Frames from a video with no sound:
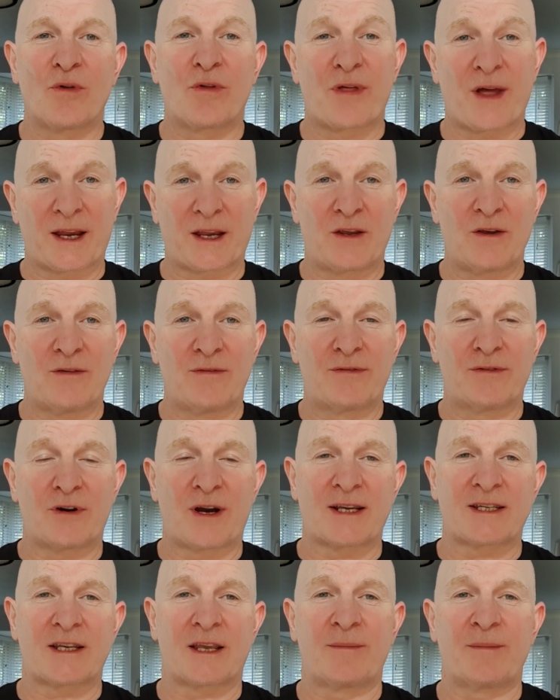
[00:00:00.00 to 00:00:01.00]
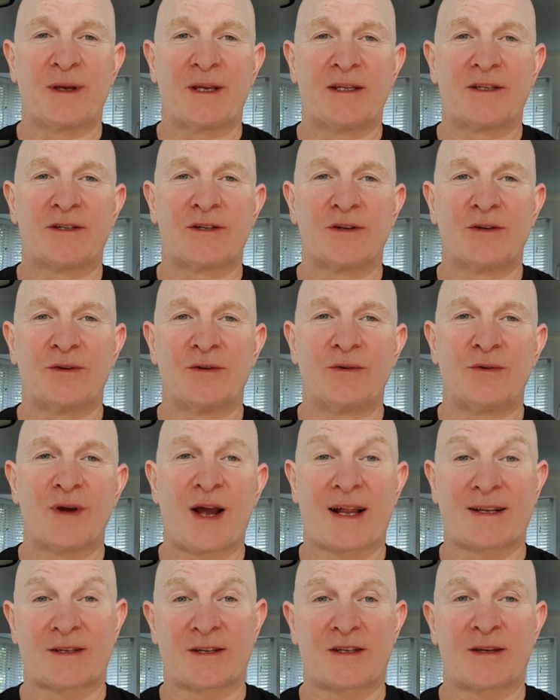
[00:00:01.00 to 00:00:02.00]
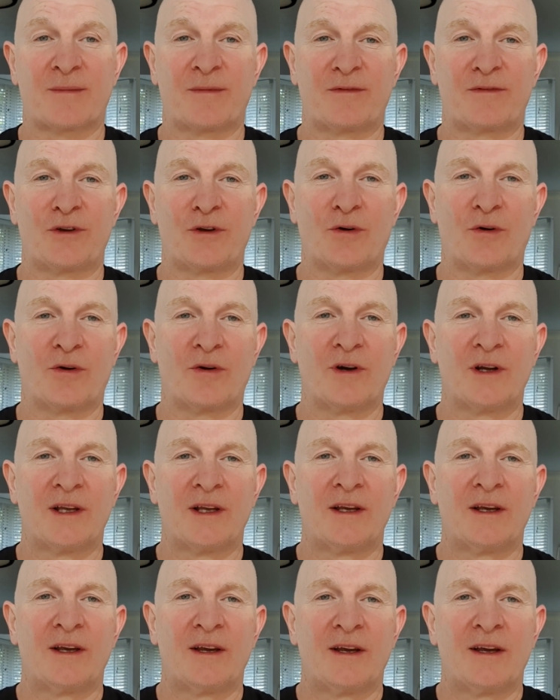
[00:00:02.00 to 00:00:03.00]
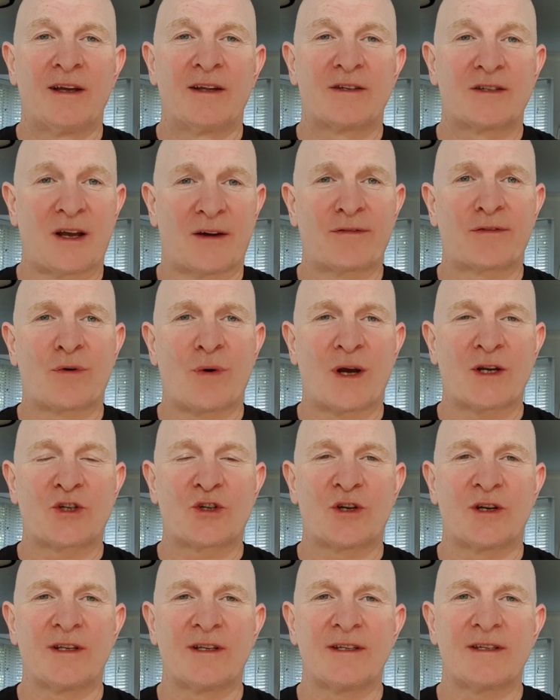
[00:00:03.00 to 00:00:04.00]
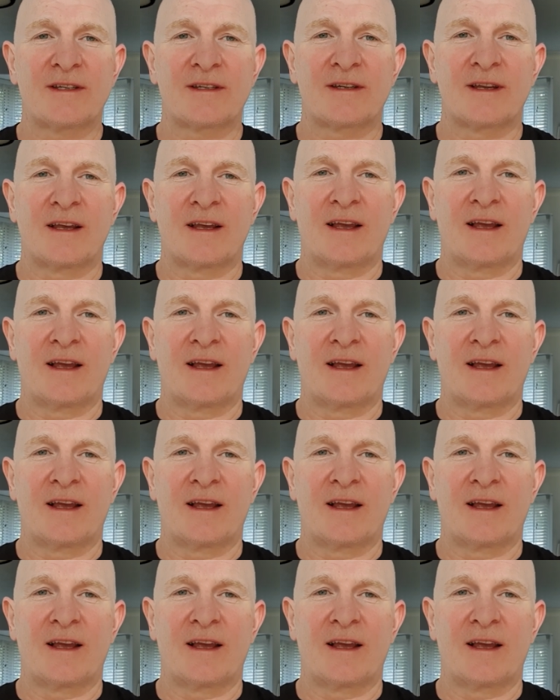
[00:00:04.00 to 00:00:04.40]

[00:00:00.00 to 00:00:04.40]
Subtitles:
thank you for asking me to answer some of your tough questions